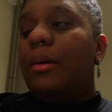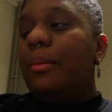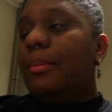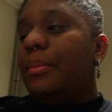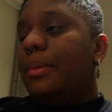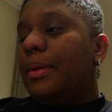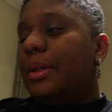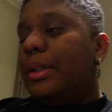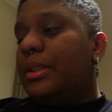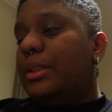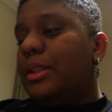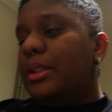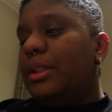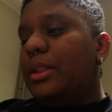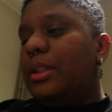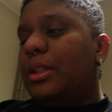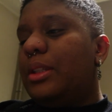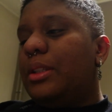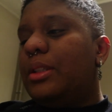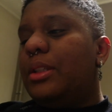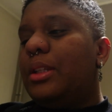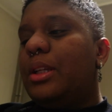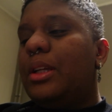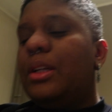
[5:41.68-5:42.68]
but
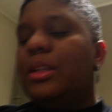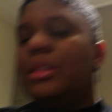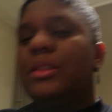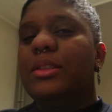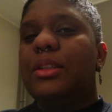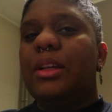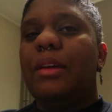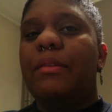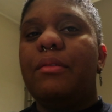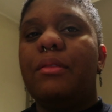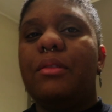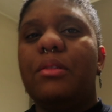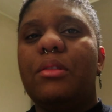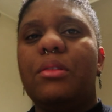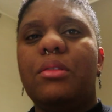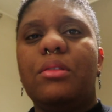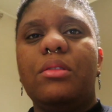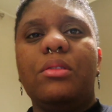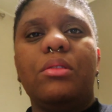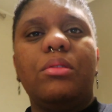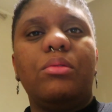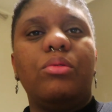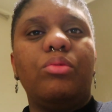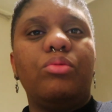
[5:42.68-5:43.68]
it's like
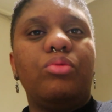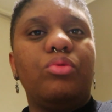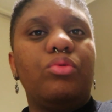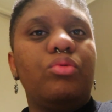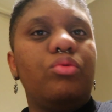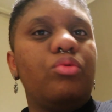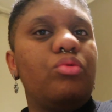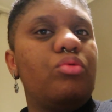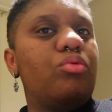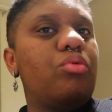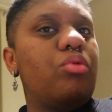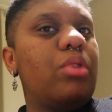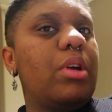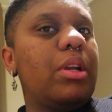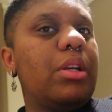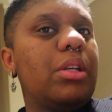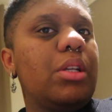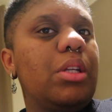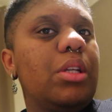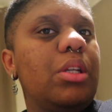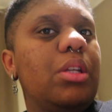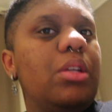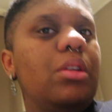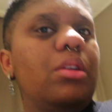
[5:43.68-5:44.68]
7.20
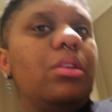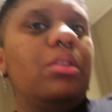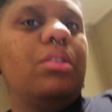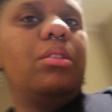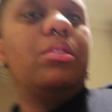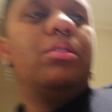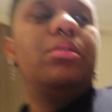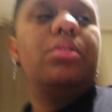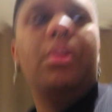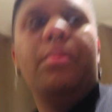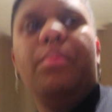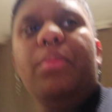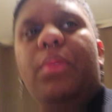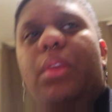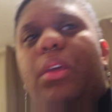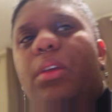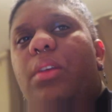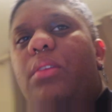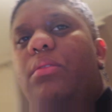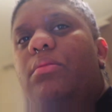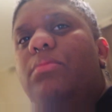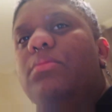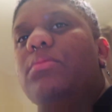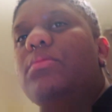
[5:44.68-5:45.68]

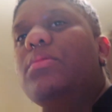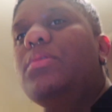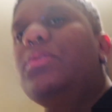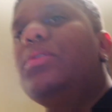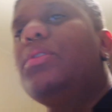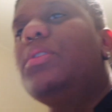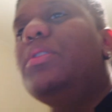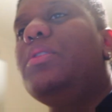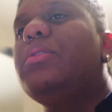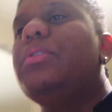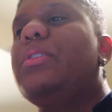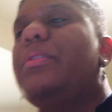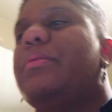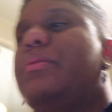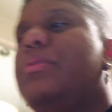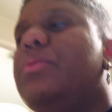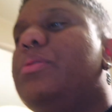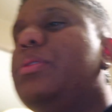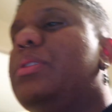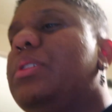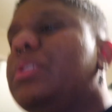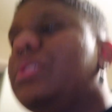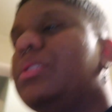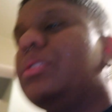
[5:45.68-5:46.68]
something is it
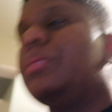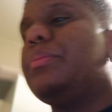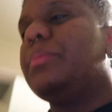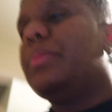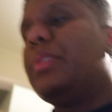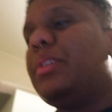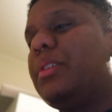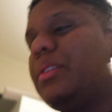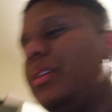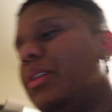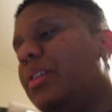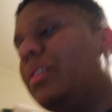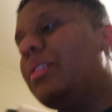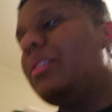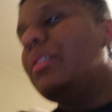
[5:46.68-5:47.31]
7.20 something